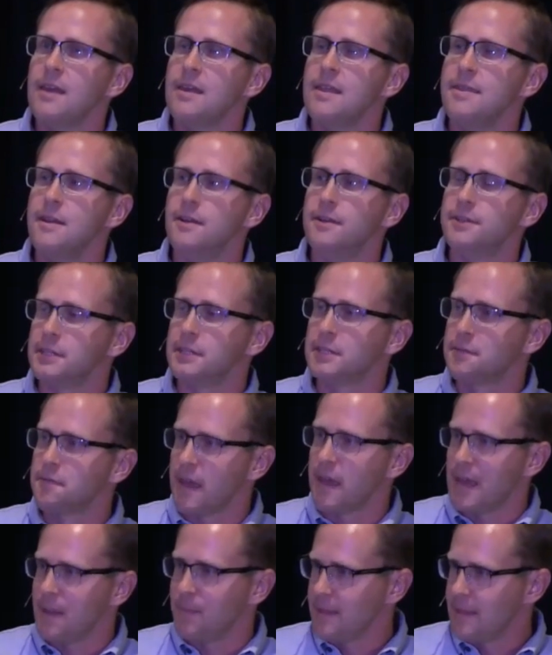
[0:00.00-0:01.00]
There's this
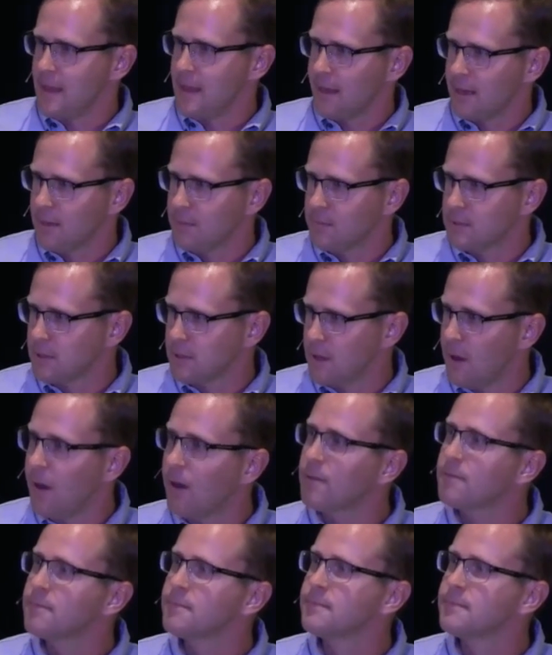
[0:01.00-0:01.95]
famine that comes along.